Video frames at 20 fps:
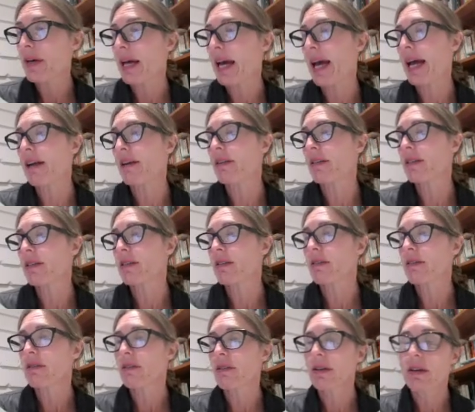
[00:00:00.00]
And
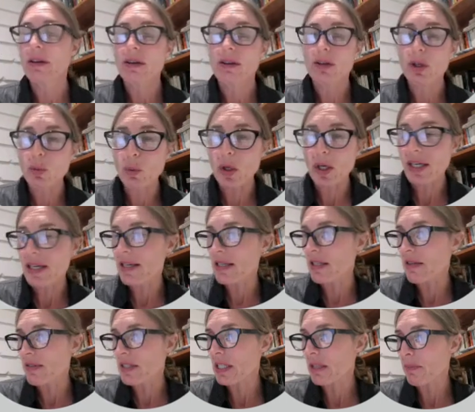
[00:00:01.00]
the workings
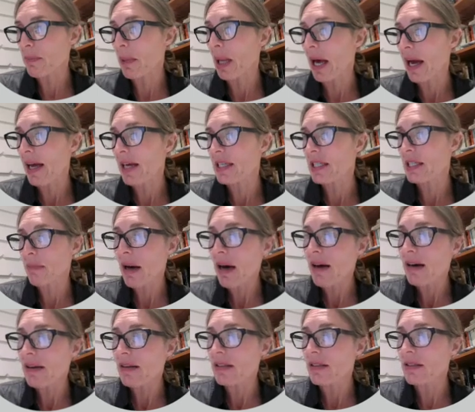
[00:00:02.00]
of supply and
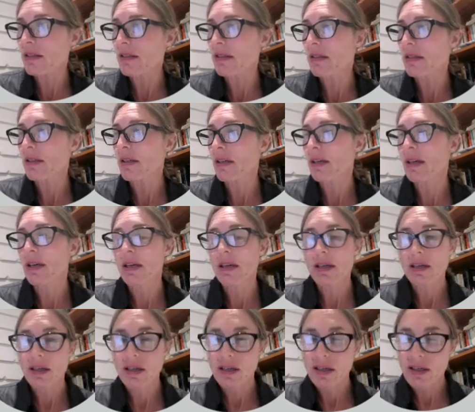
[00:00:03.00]
demand
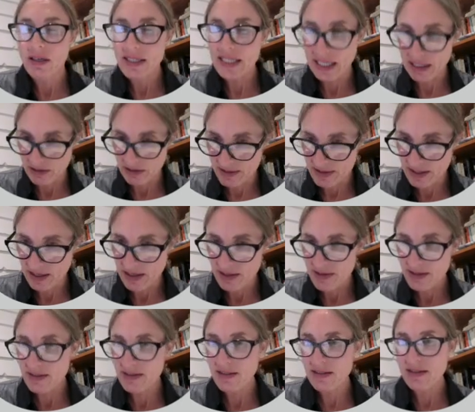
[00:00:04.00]
tells
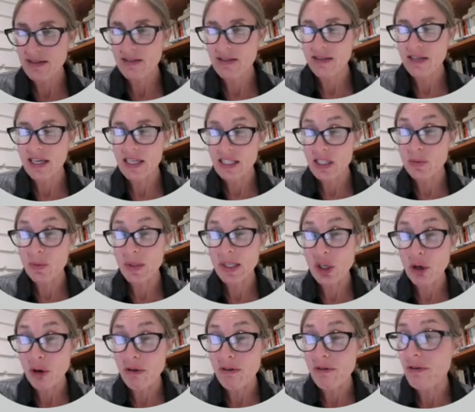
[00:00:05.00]
us, as we
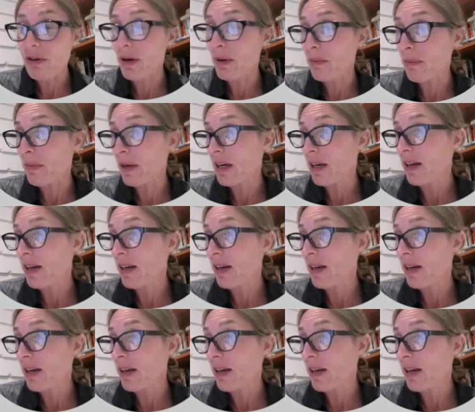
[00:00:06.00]
know from